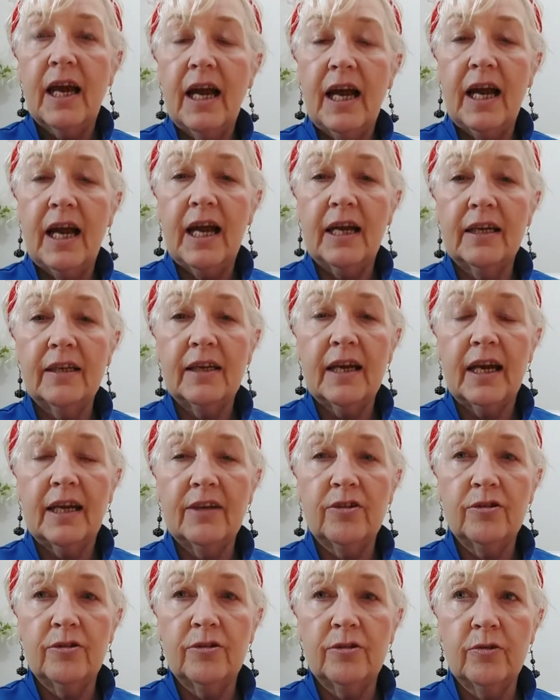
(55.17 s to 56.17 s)
And I
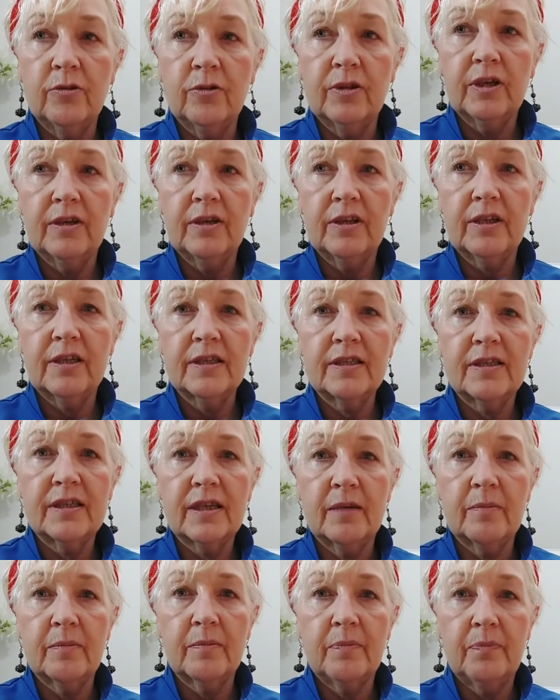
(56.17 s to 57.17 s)
do know that there is
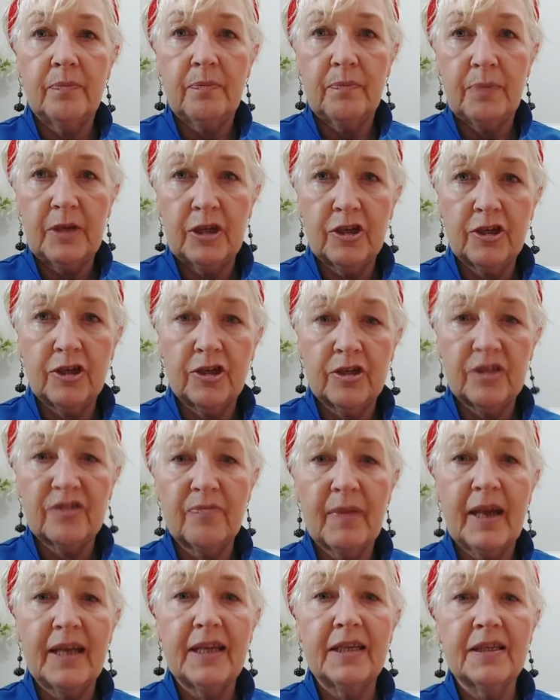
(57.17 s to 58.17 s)
some patients of
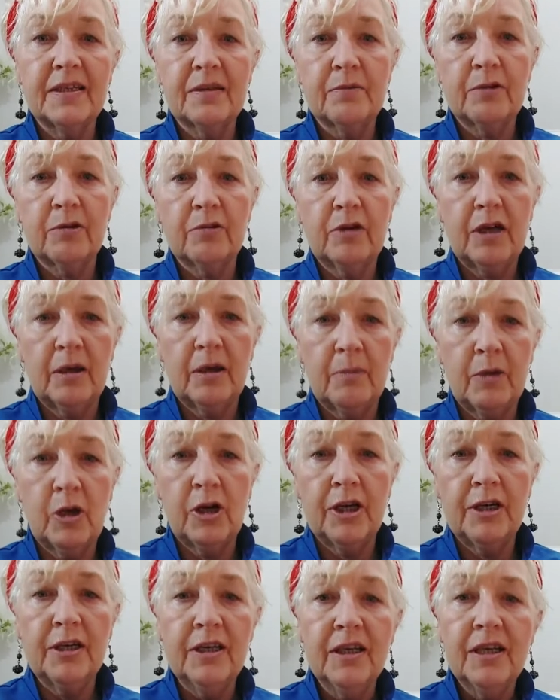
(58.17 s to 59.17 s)
mine that will come
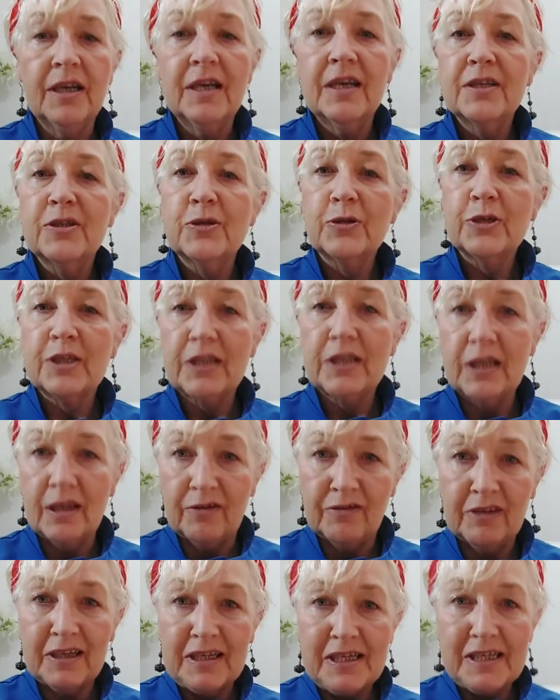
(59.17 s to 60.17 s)
on. So it's
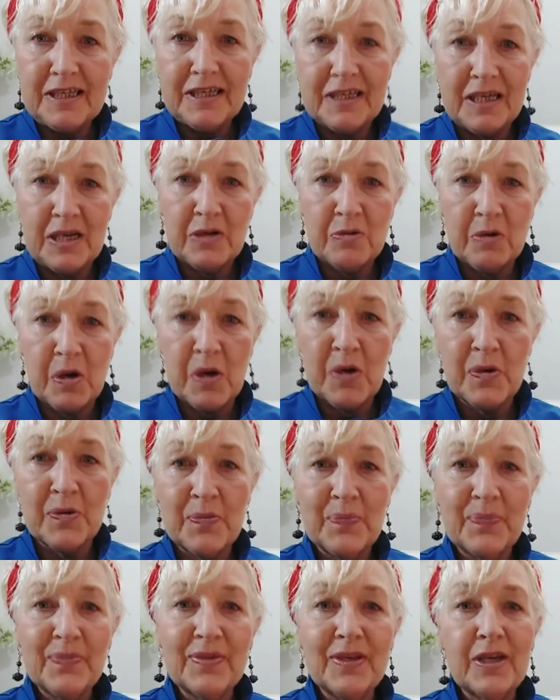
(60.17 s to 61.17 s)
lovely to see you
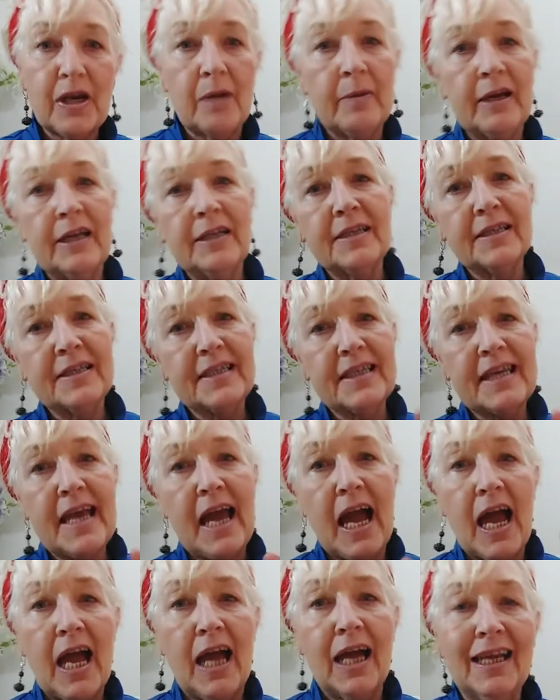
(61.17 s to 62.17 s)
all. Come in and say
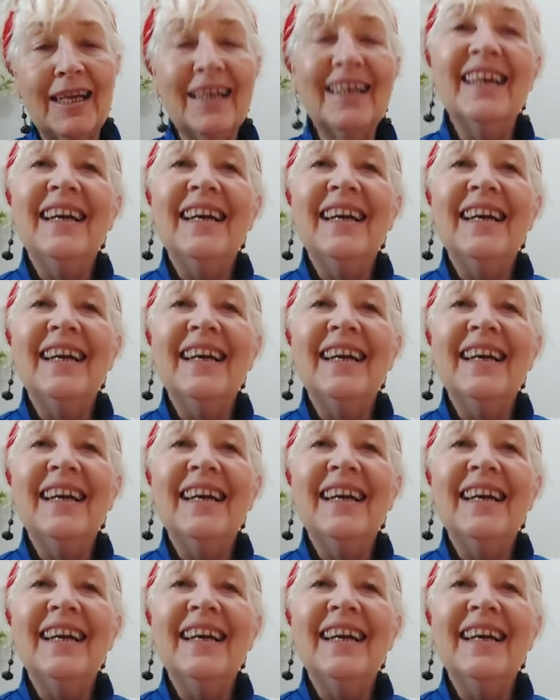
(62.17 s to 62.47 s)
hi.